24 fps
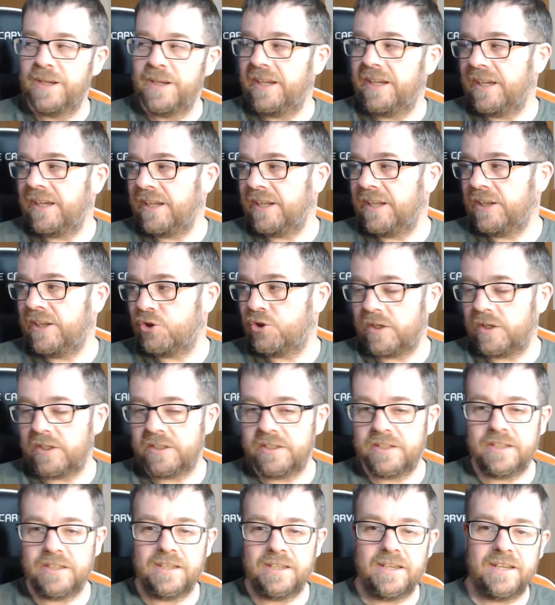
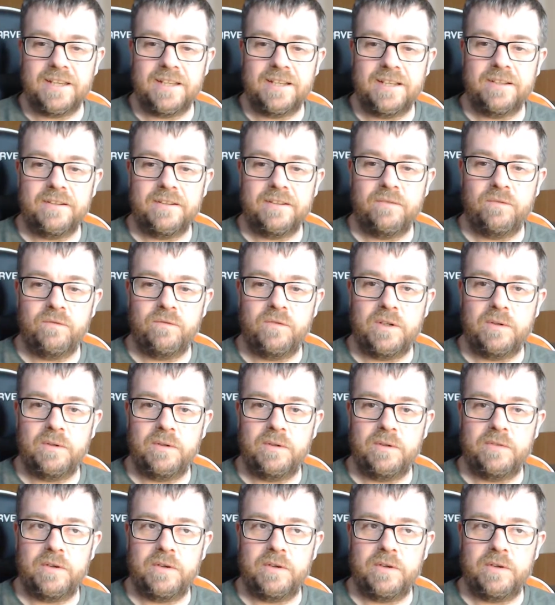interesting and very, very